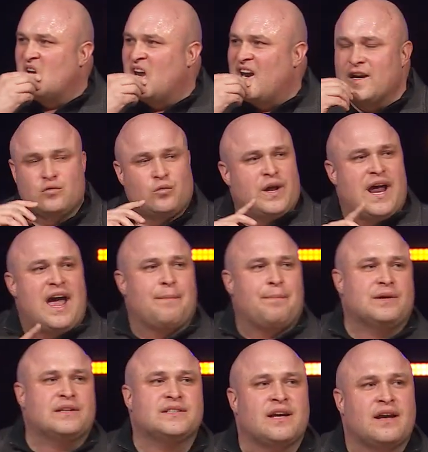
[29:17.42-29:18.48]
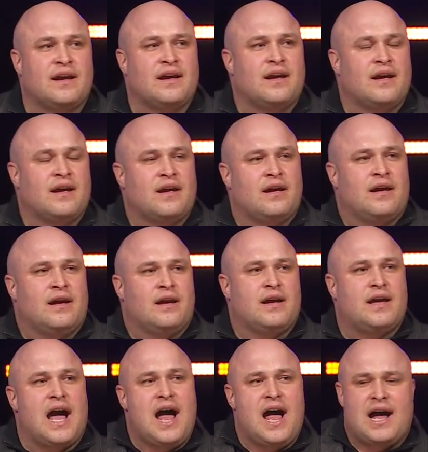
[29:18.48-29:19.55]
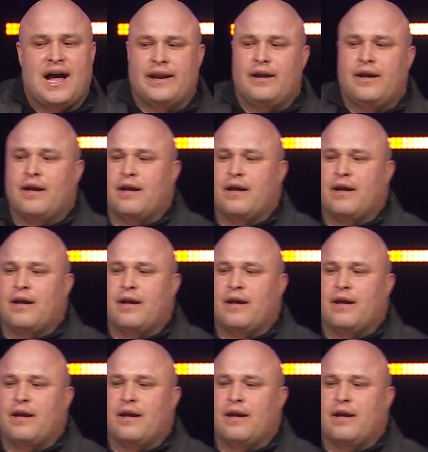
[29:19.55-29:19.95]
Here's what happens. God